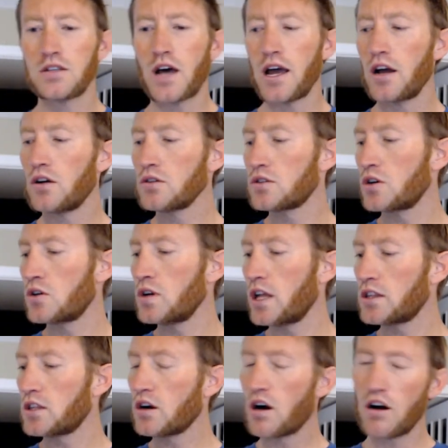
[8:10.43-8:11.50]
I also let
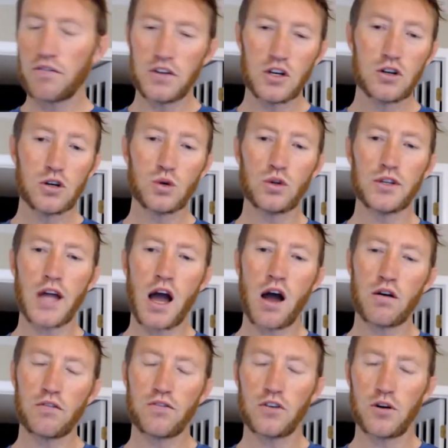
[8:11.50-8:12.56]
the coffee cool
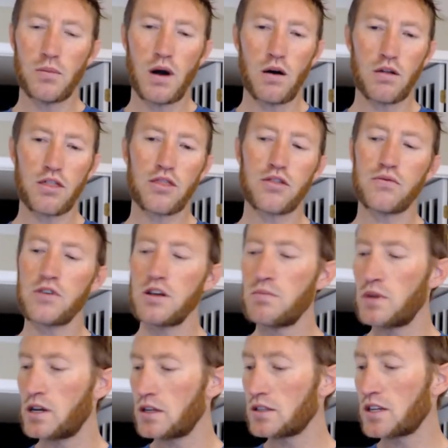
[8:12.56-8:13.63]
down for about three minutes.